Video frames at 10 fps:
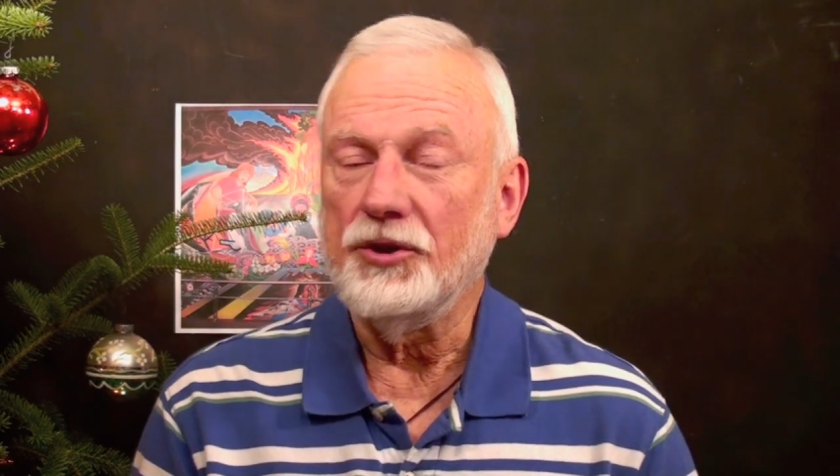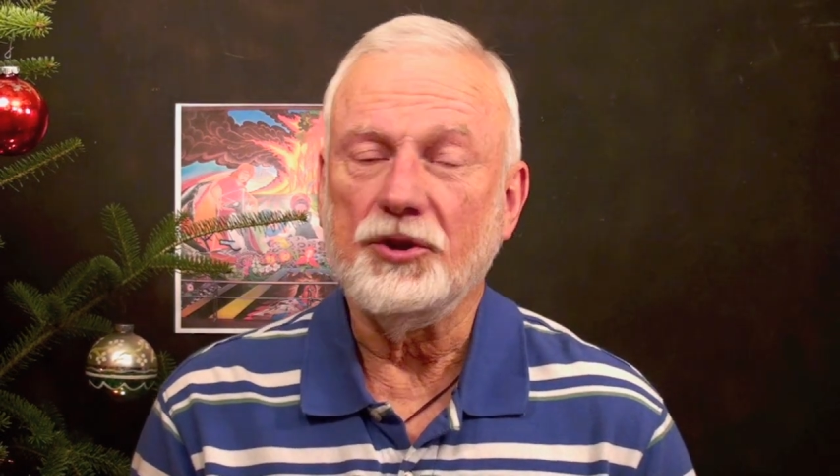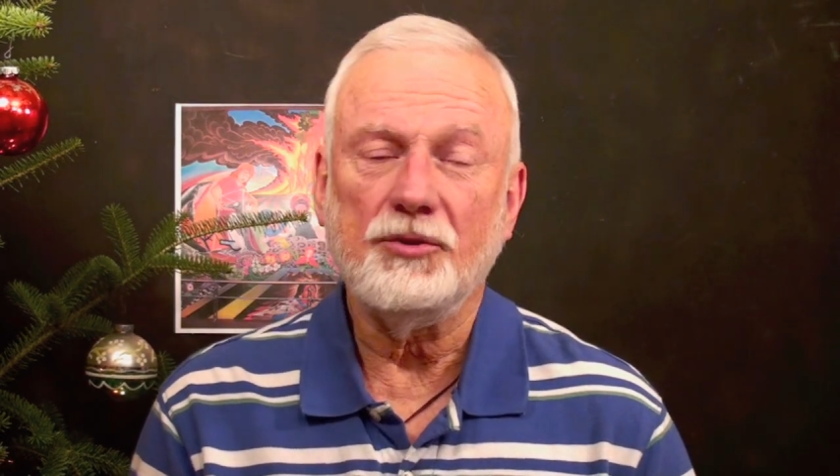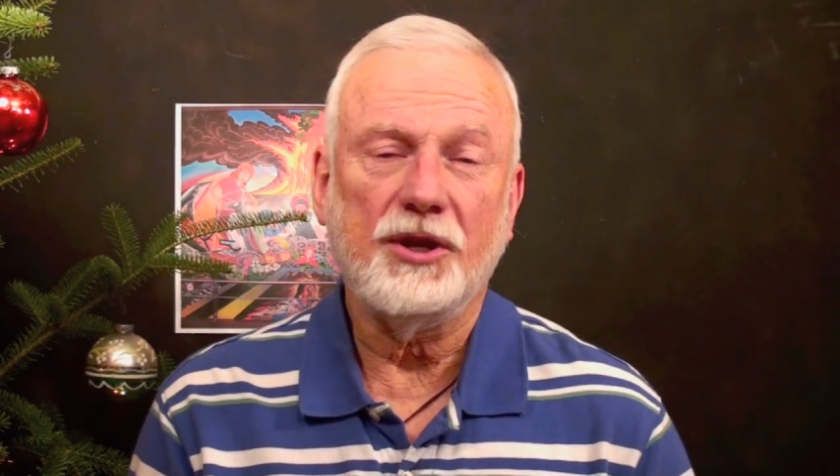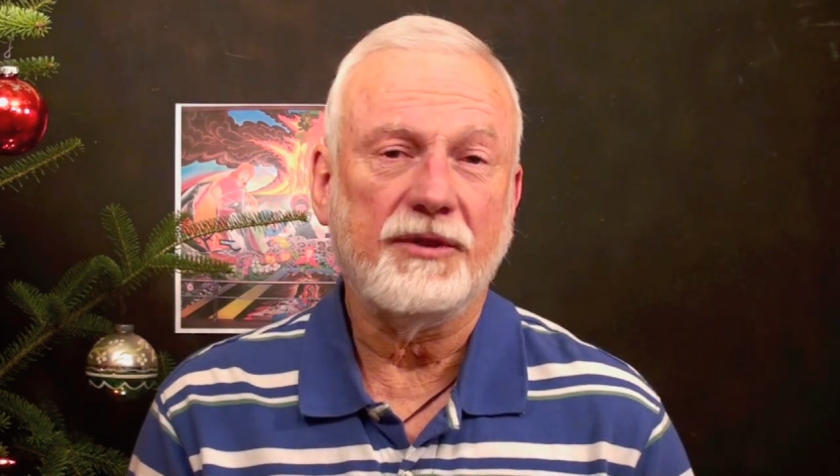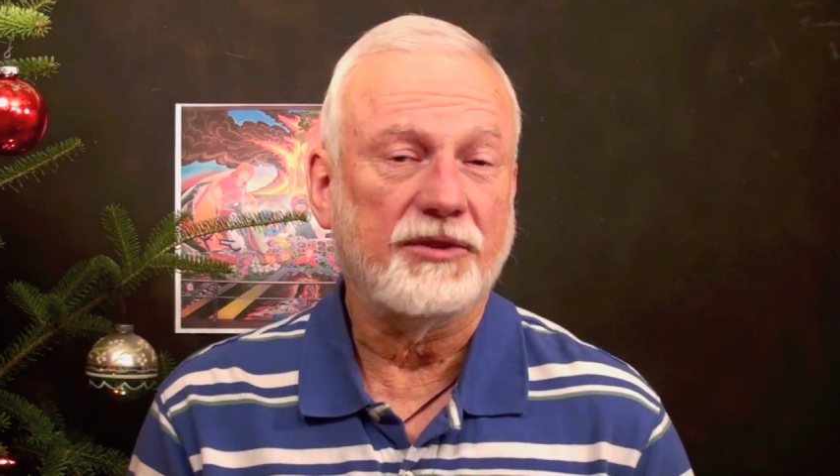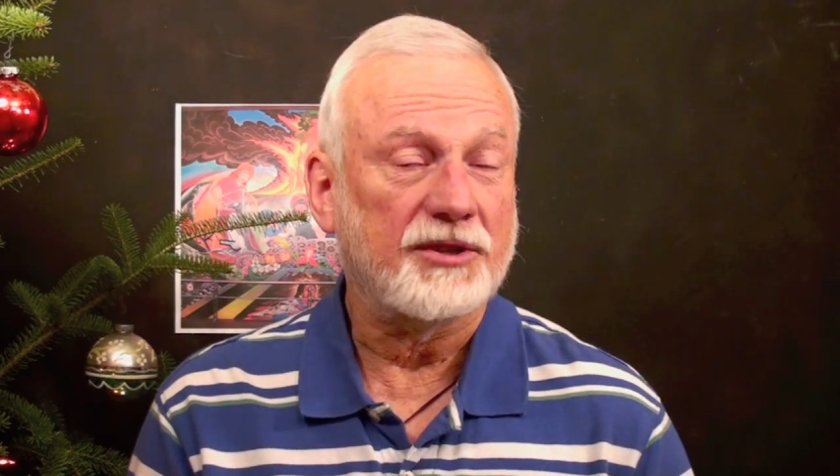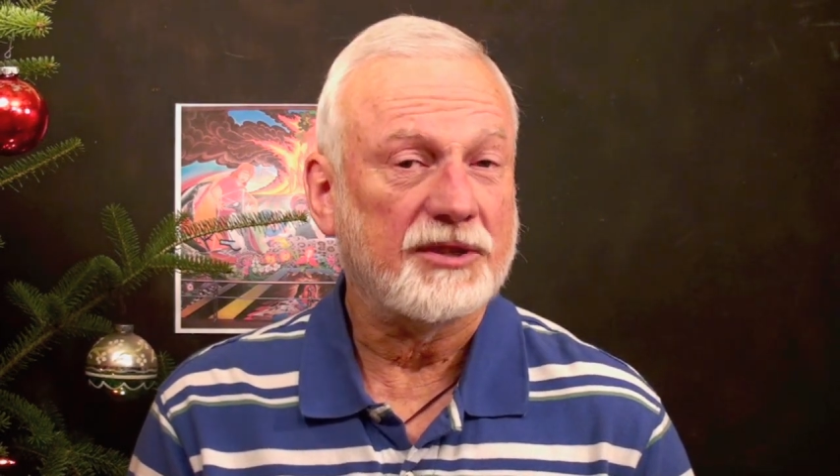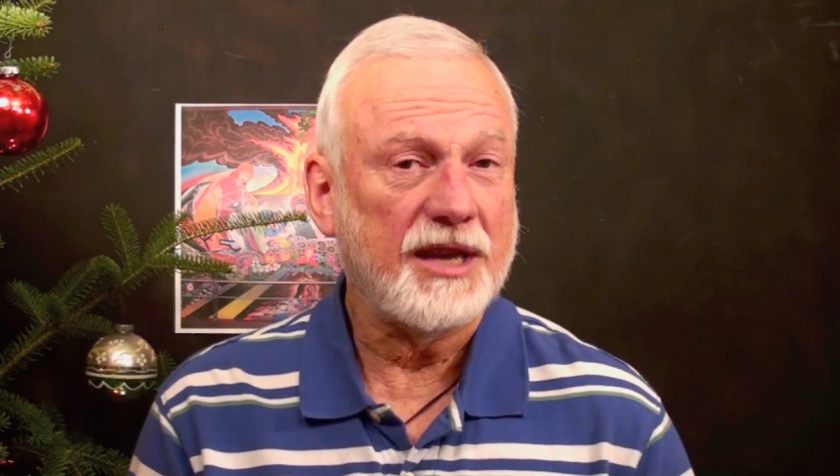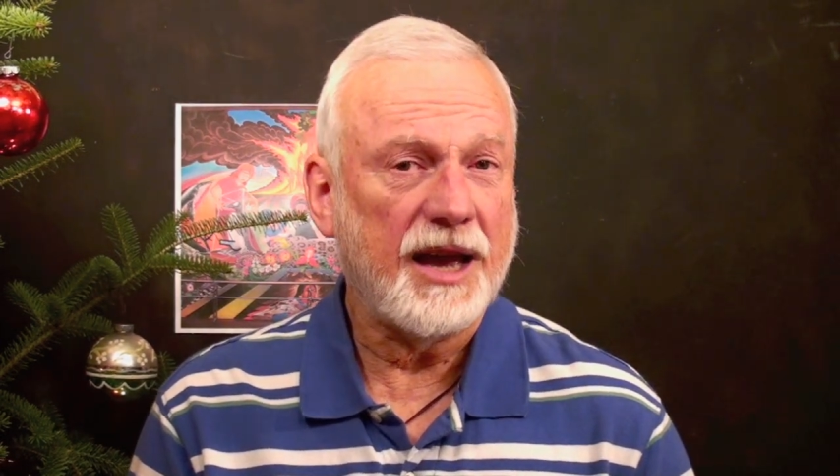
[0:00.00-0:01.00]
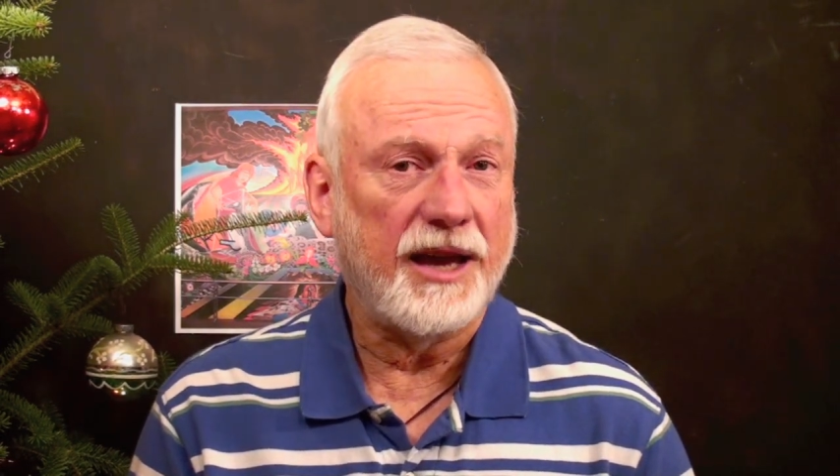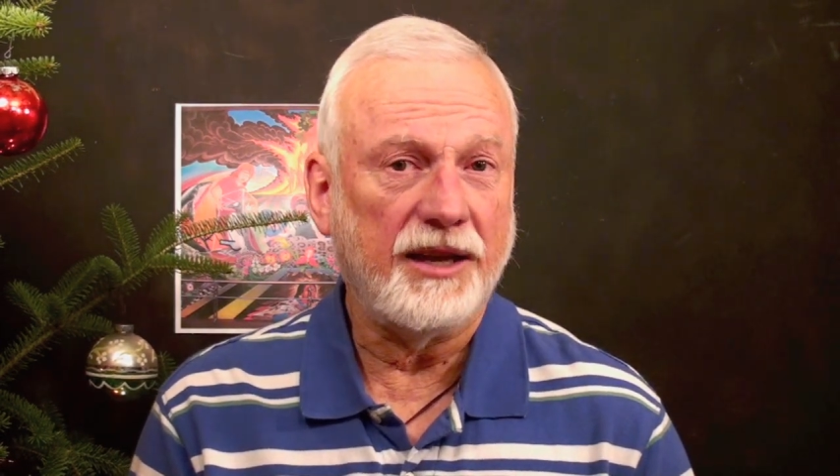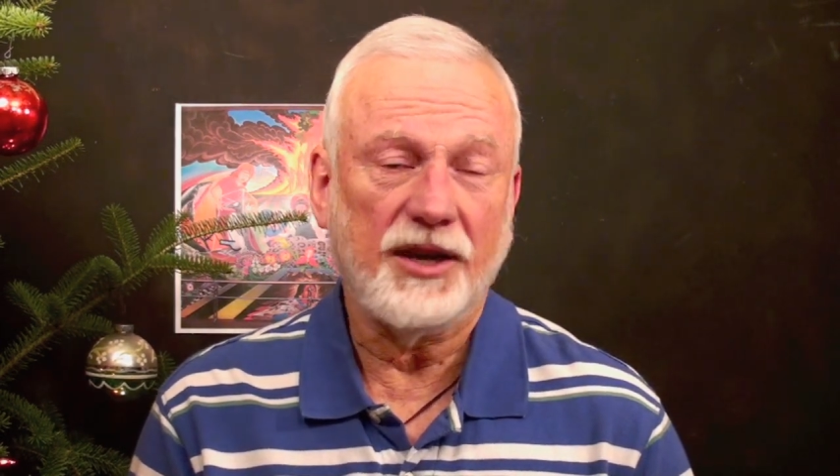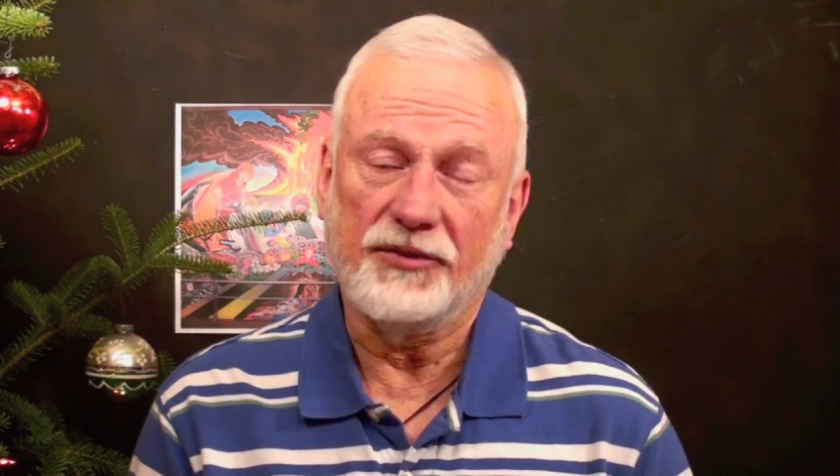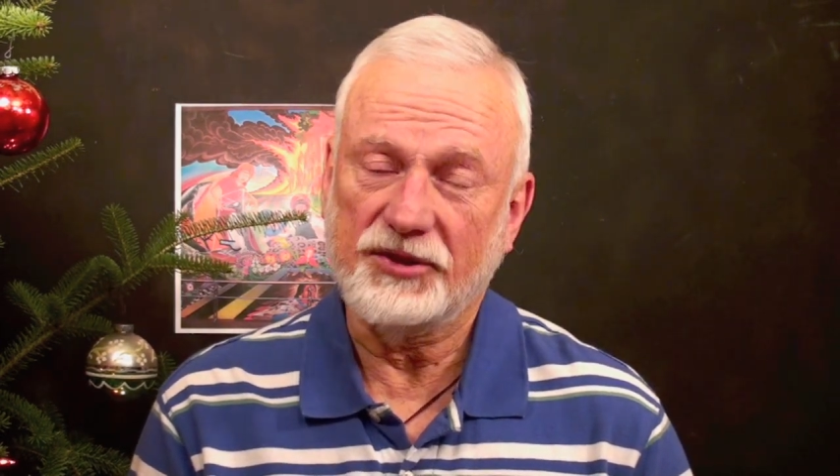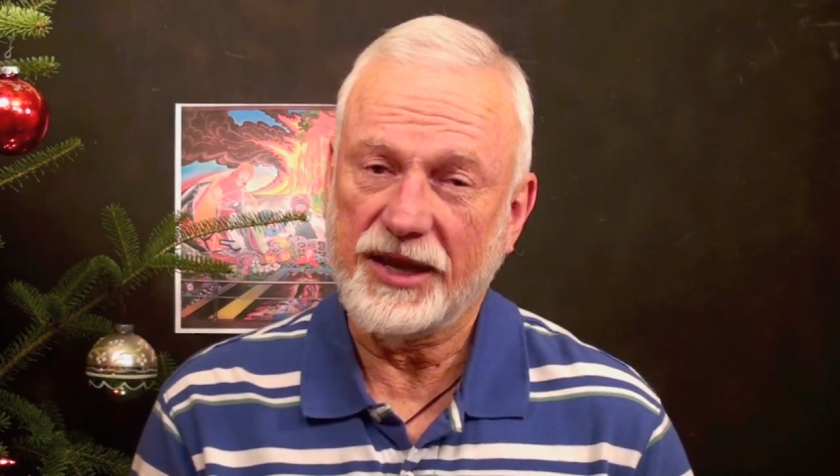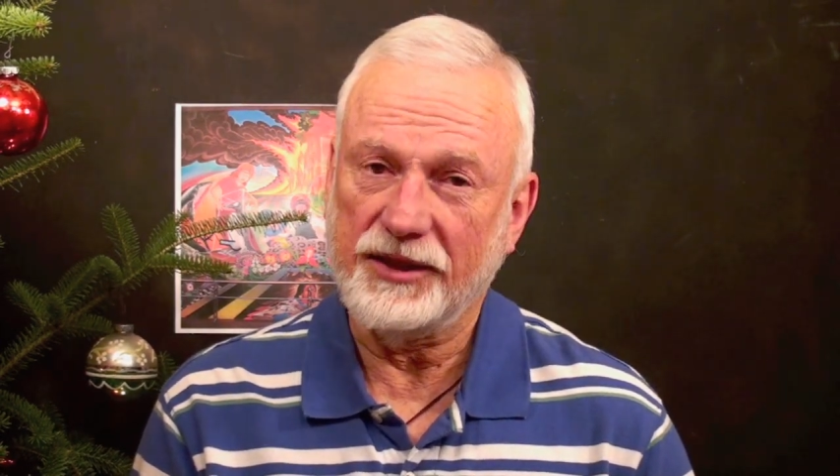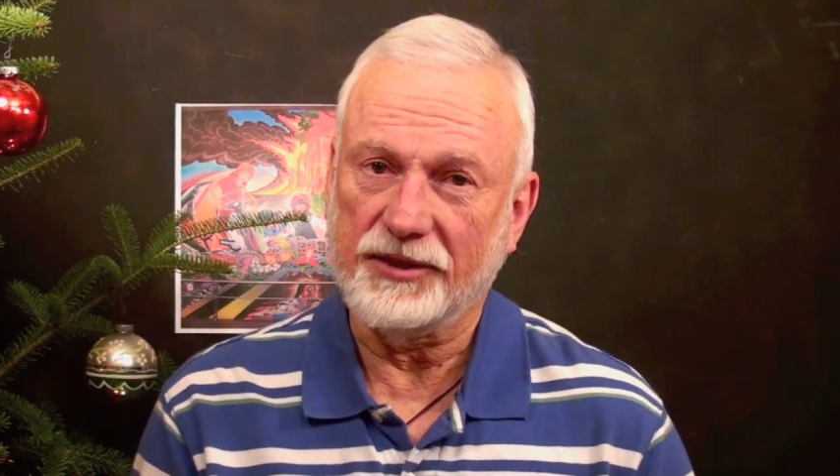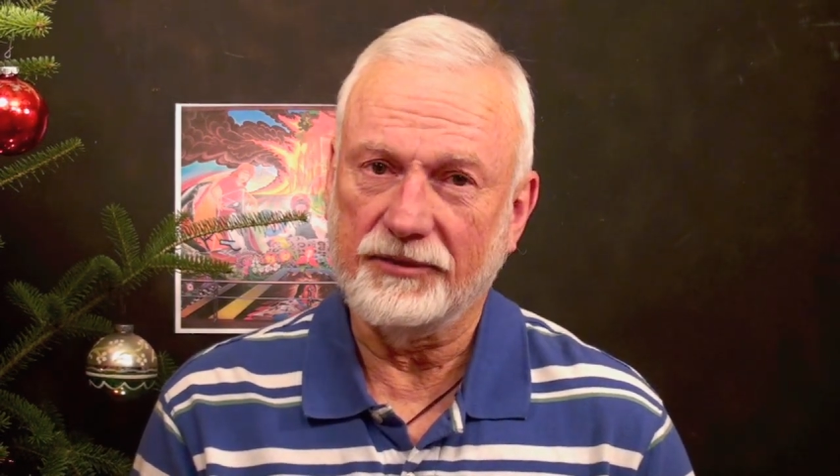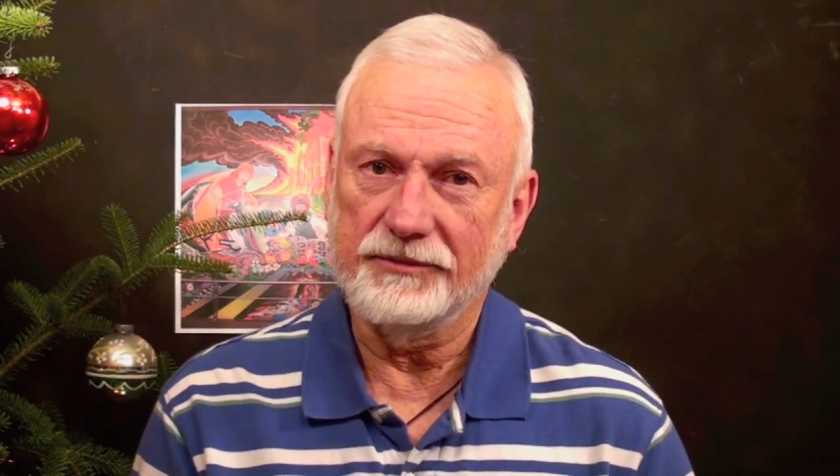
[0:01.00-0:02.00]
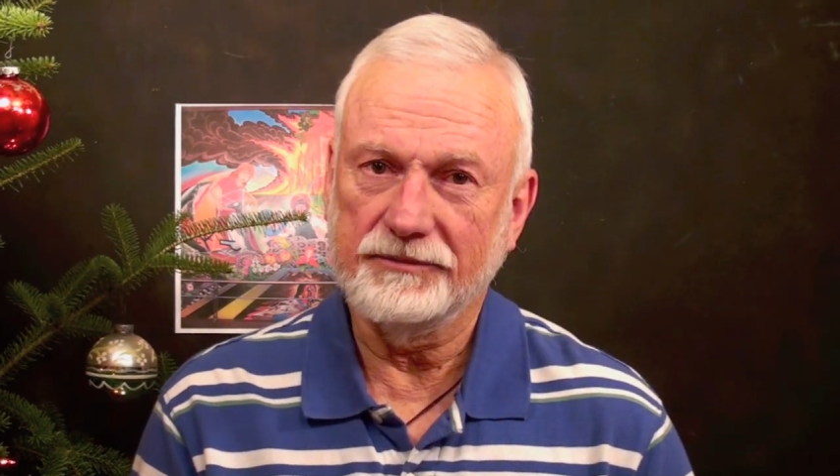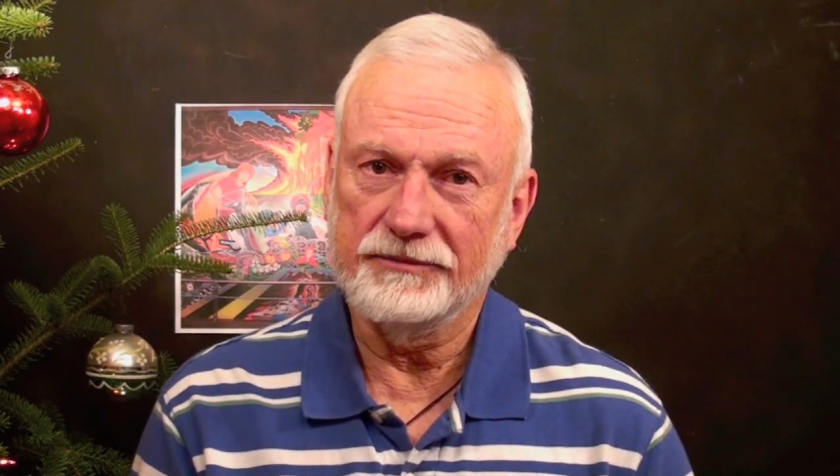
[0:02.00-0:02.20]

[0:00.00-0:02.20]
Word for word: you give the sign of Satan.